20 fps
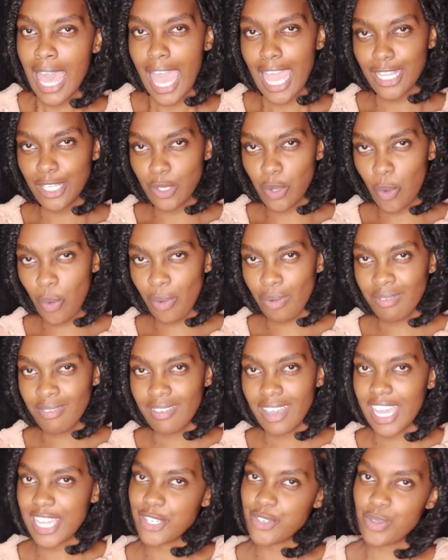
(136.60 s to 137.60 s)
I know
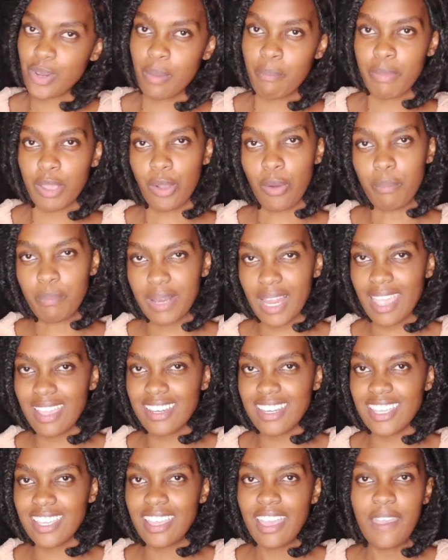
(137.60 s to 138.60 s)
I shouldn't be
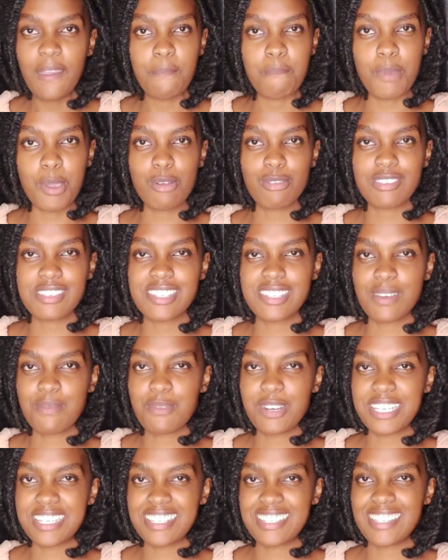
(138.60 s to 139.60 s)
complaining because
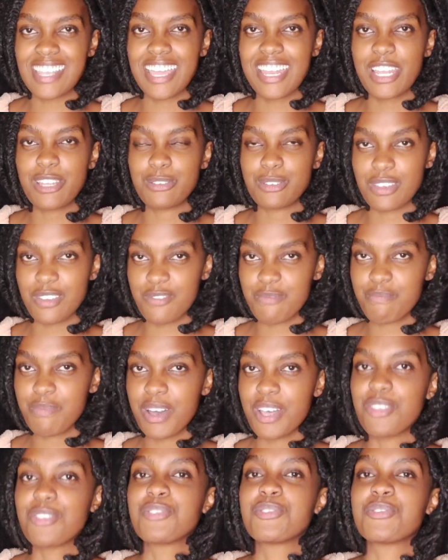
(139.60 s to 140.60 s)
someone decided to give
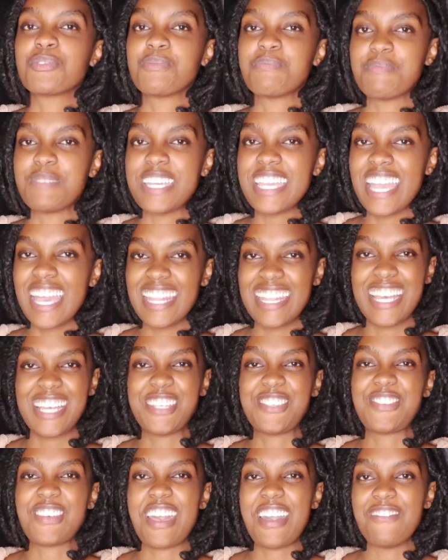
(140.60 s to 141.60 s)
birth to me and
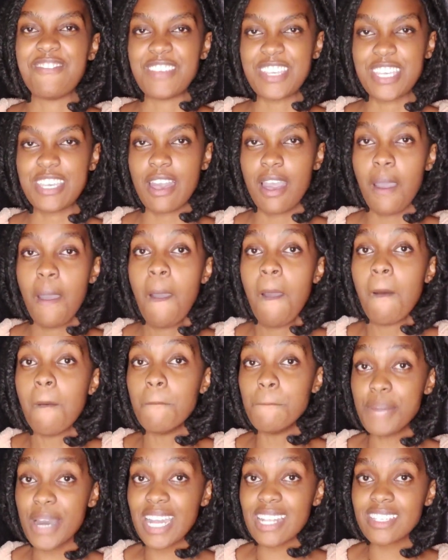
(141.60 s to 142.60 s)
that's why I'm here,
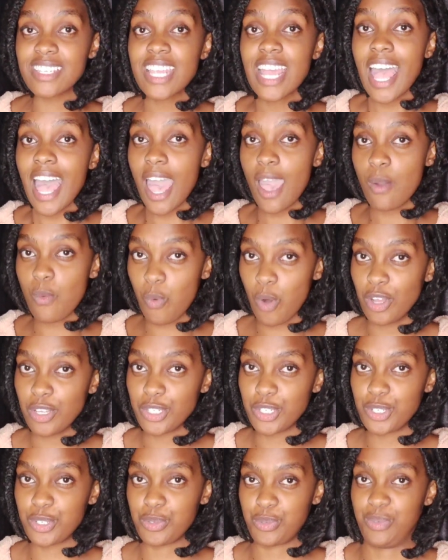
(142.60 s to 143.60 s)
but I
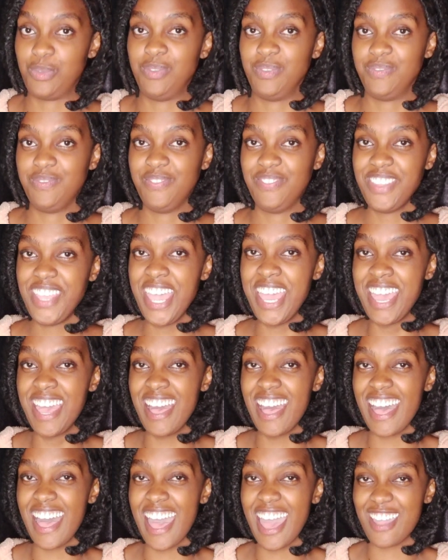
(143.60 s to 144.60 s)
want
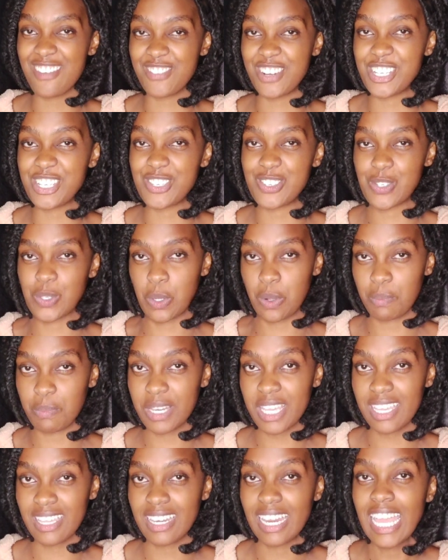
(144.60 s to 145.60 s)
to
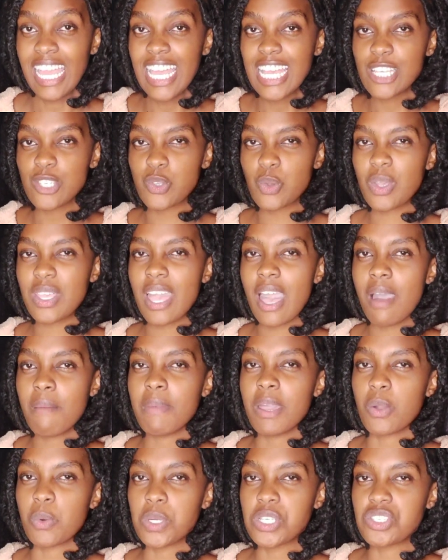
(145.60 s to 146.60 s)
complain. So here are
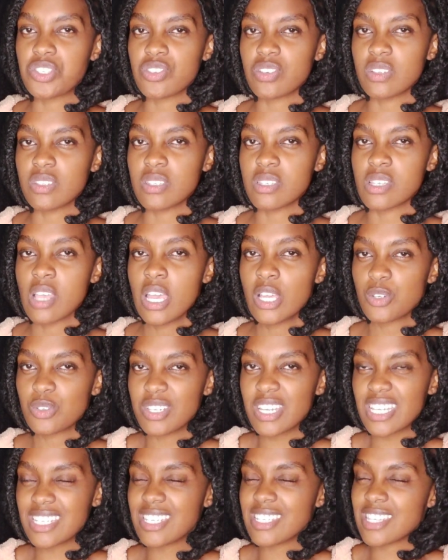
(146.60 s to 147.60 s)
my questions.
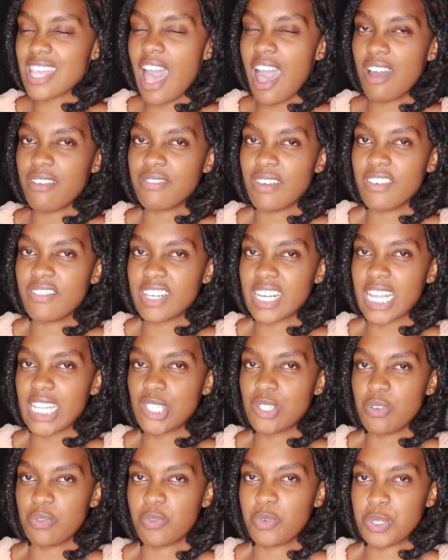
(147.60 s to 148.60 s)
Today I just have a
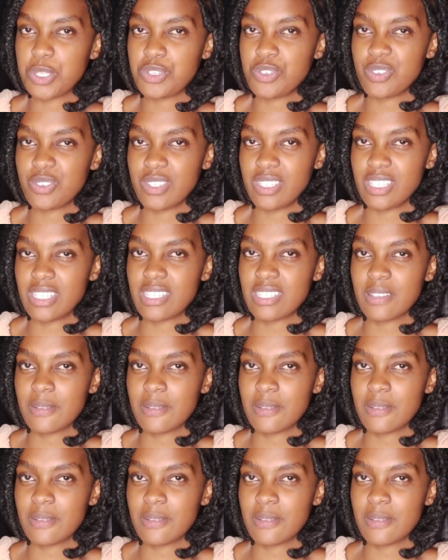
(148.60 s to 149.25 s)
variety of questions